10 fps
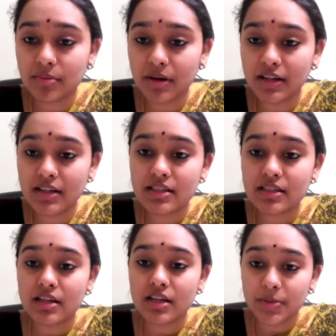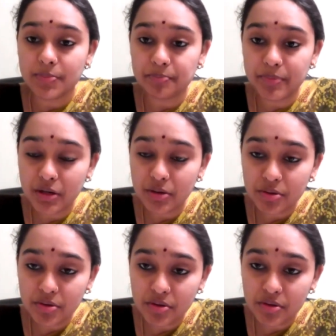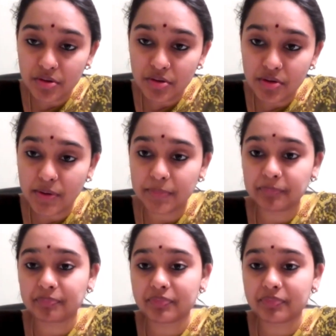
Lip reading: one is brew.